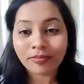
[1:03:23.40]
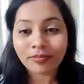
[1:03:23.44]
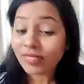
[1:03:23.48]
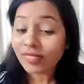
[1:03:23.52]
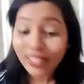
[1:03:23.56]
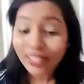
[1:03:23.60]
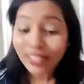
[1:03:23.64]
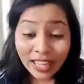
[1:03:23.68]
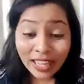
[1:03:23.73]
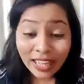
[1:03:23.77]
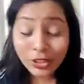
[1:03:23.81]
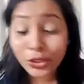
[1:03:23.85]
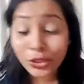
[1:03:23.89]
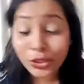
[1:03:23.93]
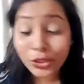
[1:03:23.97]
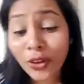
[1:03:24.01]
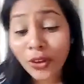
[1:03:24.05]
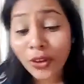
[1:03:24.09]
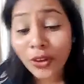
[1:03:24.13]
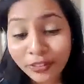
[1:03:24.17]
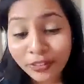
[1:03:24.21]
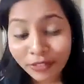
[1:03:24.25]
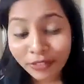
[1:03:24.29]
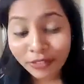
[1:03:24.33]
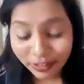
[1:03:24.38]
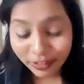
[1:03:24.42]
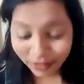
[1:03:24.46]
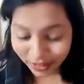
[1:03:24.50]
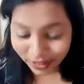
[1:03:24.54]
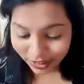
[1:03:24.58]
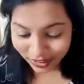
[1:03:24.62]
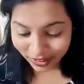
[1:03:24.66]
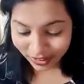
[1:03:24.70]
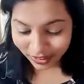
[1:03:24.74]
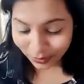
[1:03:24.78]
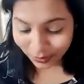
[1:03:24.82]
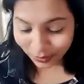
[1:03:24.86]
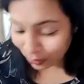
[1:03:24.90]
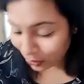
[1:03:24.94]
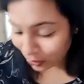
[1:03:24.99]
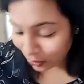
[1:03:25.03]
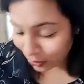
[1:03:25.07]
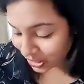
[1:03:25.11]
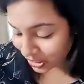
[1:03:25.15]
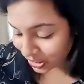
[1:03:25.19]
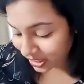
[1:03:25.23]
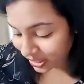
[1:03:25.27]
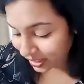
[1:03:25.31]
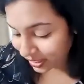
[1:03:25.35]
and uh, to all the viewers who are
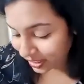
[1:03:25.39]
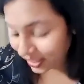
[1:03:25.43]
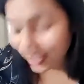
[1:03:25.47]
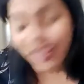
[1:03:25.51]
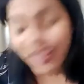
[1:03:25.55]
watching.